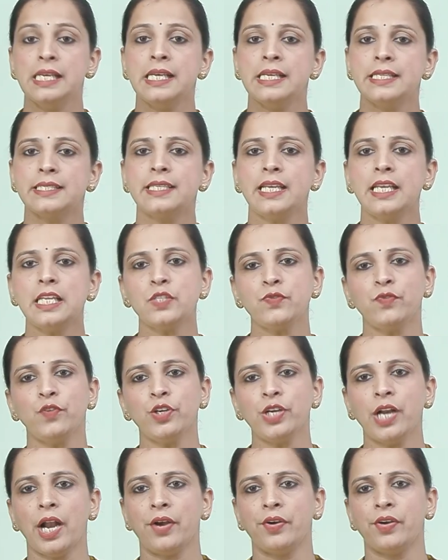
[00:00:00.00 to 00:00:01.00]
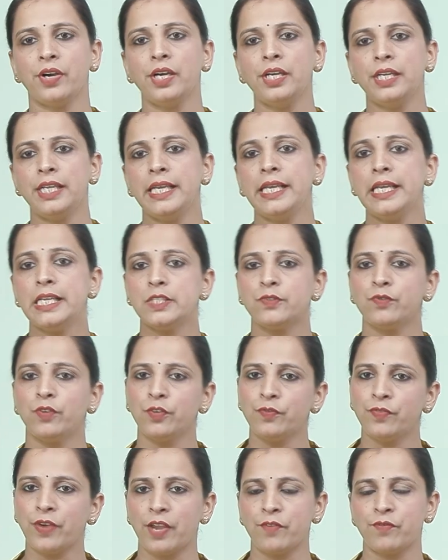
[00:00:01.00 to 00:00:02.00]
C is for 100, D is
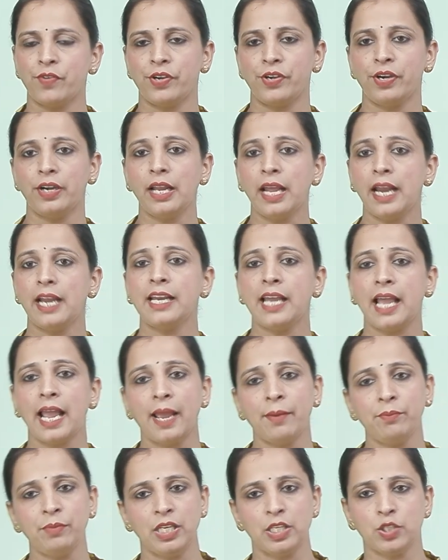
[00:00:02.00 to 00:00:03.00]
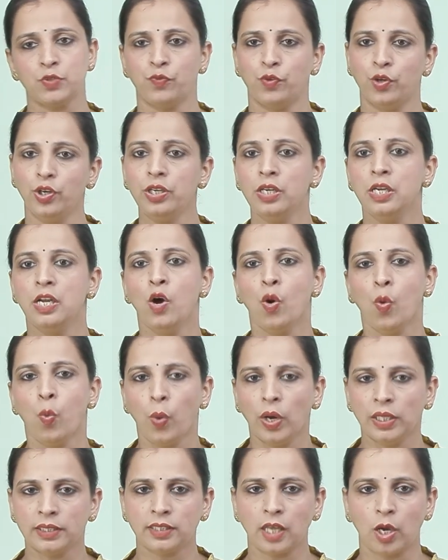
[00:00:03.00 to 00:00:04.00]
for 500 and M is for
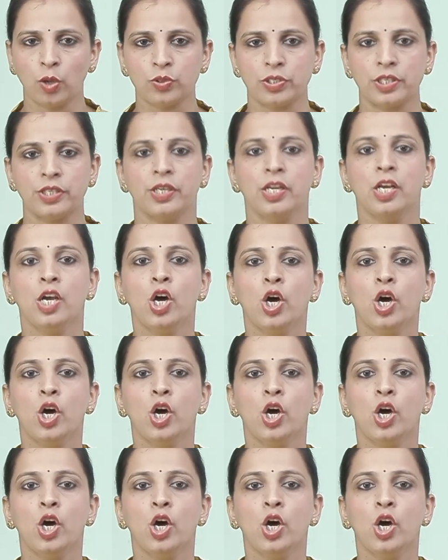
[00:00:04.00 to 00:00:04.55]
1000.